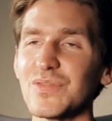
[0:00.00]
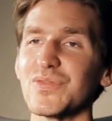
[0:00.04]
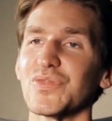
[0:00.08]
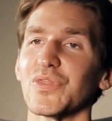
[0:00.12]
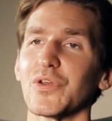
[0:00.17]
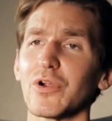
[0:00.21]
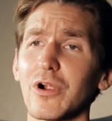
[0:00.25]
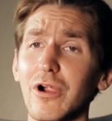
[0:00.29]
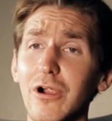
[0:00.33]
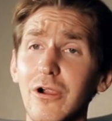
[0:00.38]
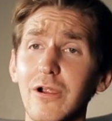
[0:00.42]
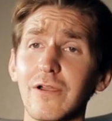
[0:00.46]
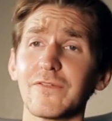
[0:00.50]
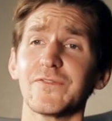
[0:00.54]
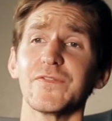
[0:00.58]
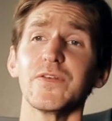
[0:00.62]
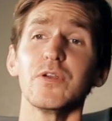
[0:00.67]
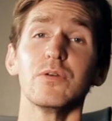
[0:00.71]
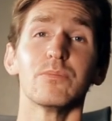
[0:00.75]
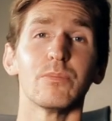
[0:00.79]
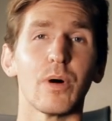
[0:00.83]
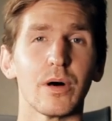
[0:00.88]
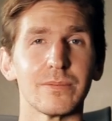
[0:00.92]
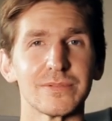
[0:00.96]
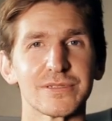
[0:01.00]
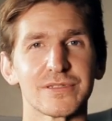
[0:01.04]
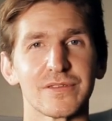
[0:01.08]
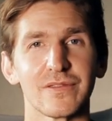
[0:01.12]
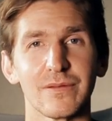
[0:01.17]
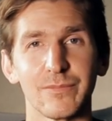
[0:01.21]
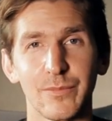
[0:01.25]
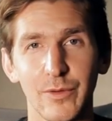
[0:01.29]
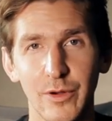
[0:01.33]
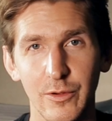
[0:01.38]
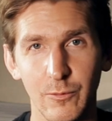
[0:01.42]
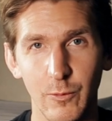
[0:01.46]
There are a few moments in
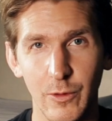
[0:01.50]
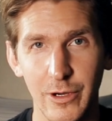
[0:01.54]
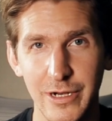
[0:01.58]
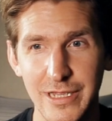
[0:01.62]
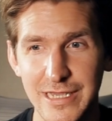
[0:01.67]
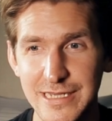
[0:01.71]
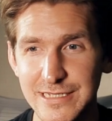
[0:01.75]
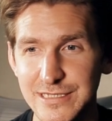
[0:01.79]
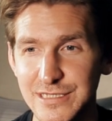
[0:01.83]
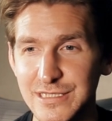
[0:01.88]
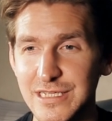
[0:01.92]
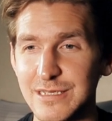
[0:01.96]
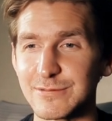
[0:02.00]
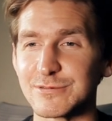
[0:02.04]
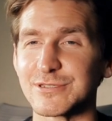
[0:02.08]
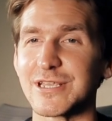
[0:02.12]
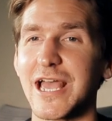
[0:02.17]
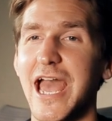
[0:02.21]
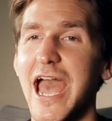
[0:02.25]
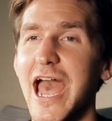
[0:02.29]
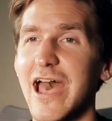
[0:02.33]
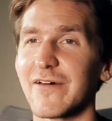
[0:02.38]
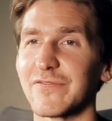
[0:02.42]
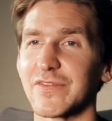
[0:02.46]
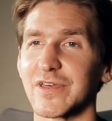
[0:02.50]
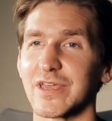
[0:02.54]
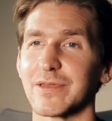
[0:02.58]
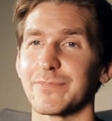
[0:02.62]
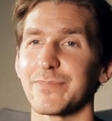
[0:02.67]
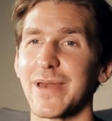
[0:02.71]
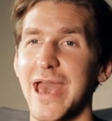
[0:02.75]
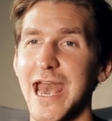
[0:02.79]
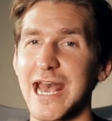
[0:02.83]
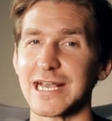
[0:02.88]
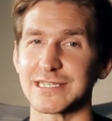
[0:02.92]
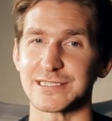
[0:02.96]
the book where he seems to have the
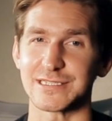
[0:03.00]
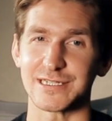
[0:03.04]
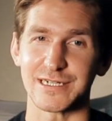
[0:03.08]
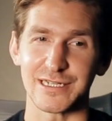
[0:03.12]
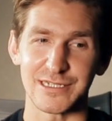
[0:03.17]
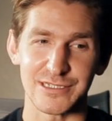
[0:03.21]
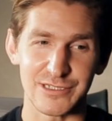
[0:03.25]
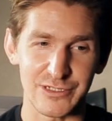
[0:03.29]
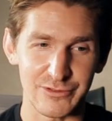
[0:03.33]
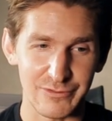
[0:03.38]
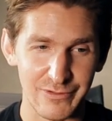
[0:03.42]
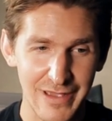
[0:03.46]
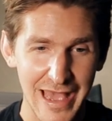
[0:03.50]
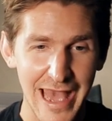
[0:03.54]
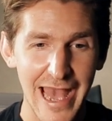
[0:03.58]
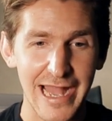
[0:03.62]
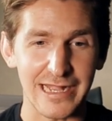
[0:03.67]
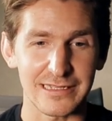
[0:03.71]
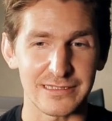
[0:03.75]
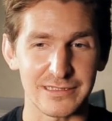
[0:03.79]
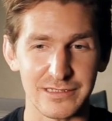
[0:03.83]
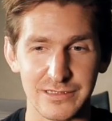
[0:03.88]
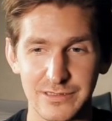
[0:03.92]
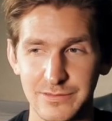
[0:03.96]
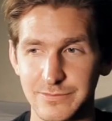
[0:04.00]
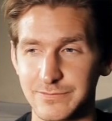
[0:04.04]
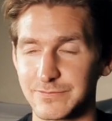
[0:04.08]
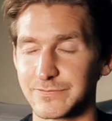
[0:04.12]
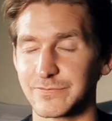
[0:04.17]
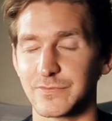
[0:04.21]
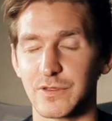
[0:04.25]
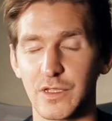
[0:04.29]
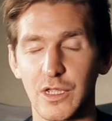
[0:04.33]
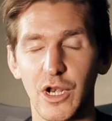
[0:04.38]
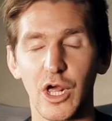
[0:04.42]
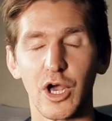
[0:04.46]
capacity to act,
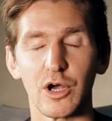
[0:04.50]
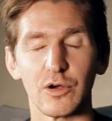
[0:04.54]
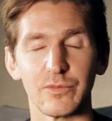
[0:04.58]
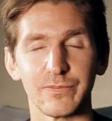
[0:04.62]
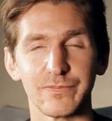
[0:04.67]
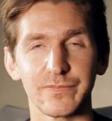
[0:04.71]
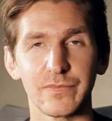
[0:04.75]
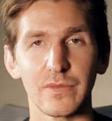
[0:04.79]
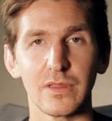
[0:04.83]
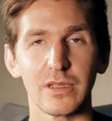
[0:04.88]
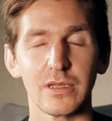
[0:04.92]
you know,